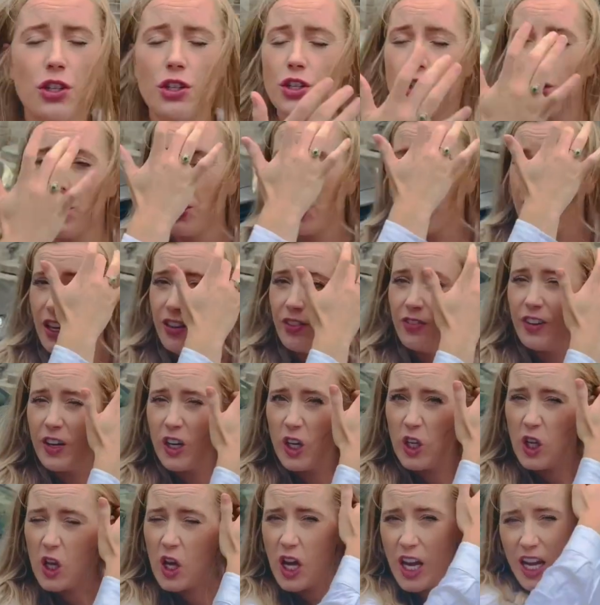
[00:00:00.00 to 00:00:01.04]
church that
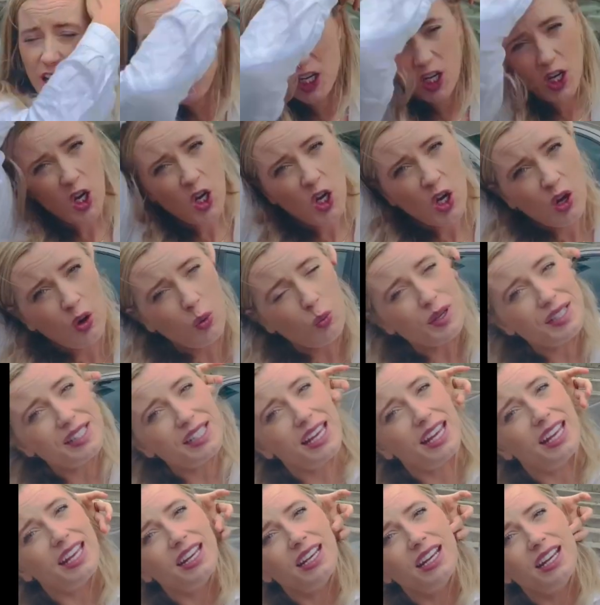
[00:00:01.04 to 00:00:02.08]
Fénelon was
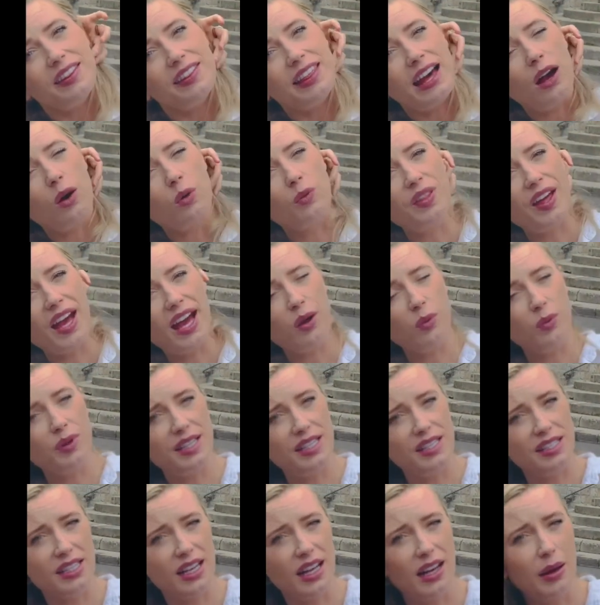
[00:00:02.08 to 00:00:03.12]
in. That
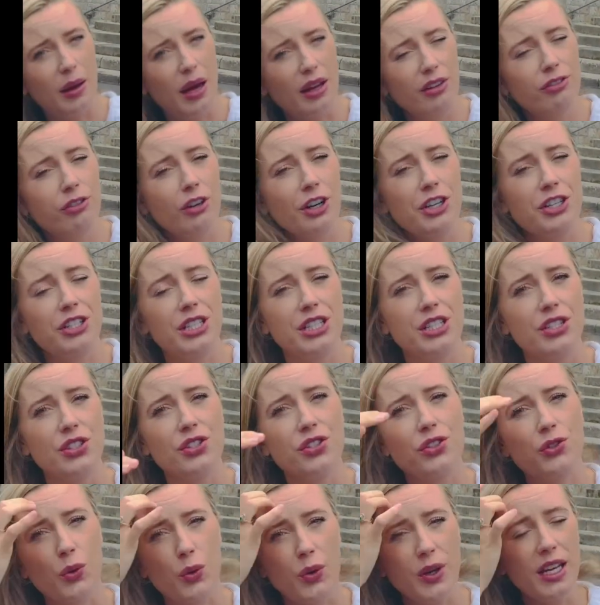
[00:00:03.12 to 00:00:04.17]
was unfortunately
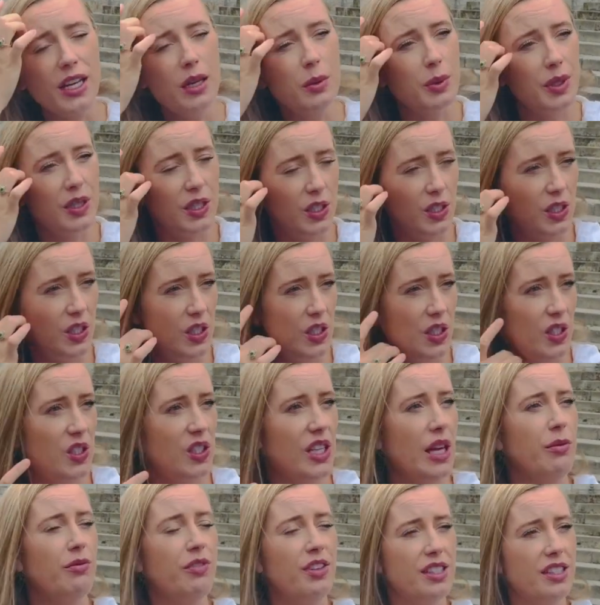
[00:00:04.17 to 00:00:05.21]
destroyed, but this is the
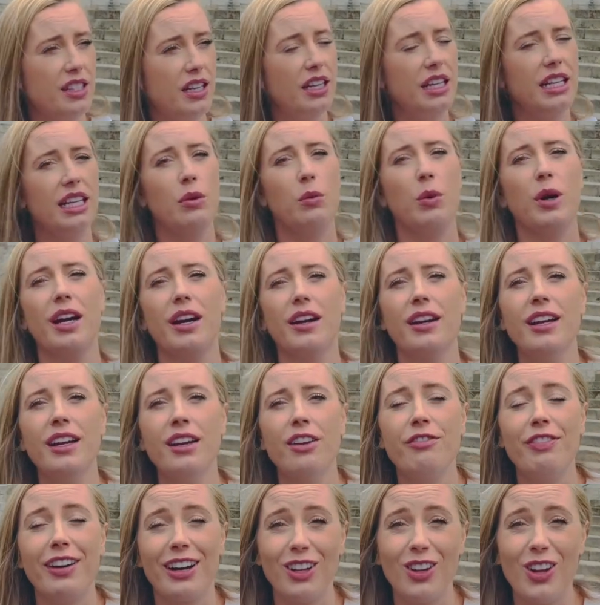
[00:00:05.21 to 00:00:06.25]
same vicinity where
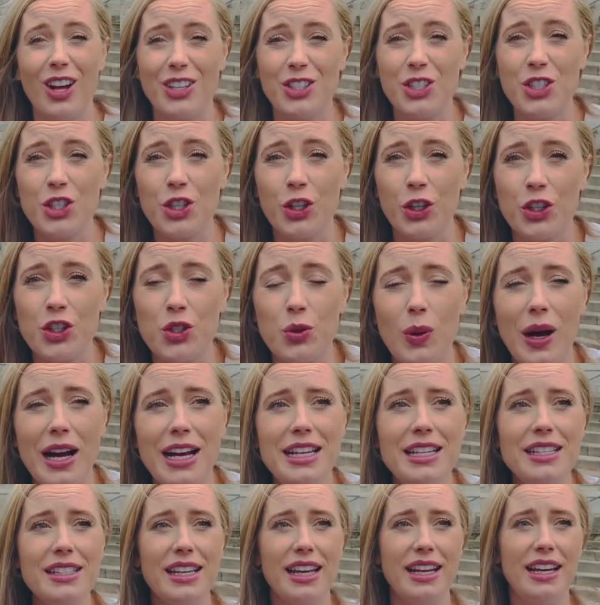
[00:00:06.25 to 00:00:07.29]
Fénelon's church
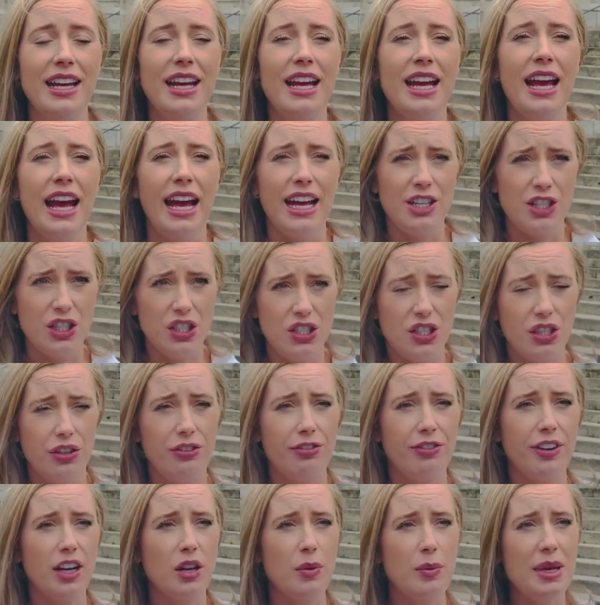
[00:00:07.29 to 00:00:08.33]
was. And just in
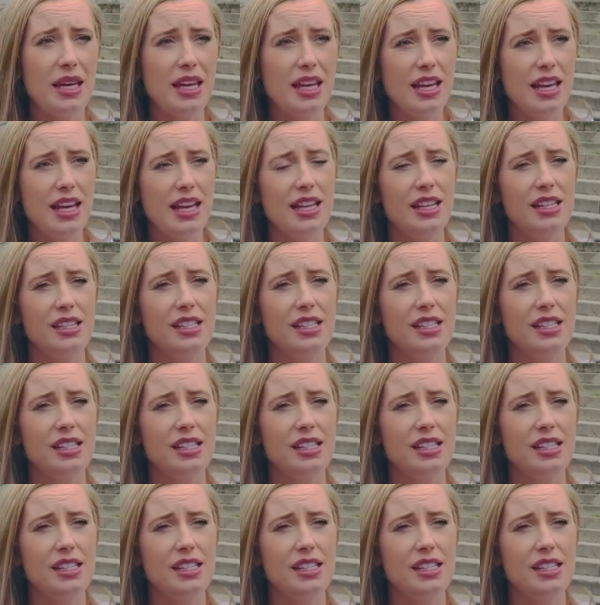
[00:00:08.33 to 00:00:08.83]
front of me is